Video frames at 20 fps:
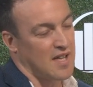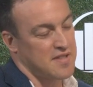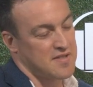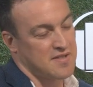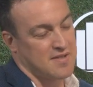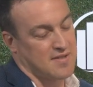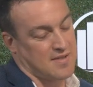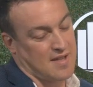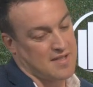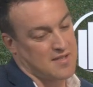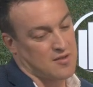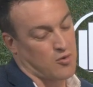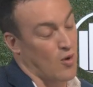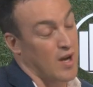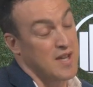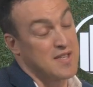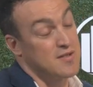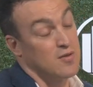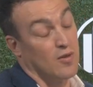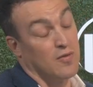That's that's
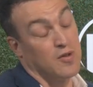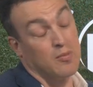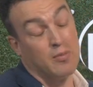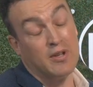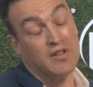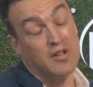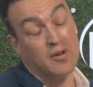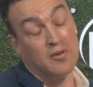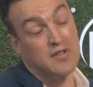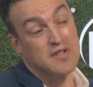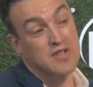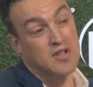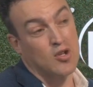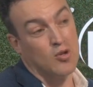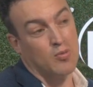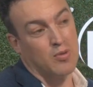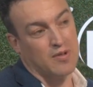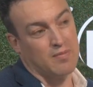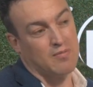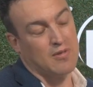great stuff to be doing
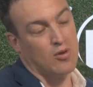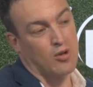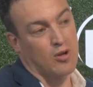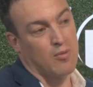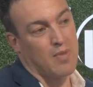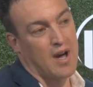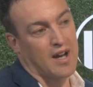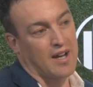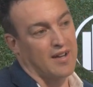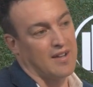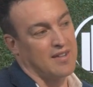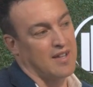too. But looking back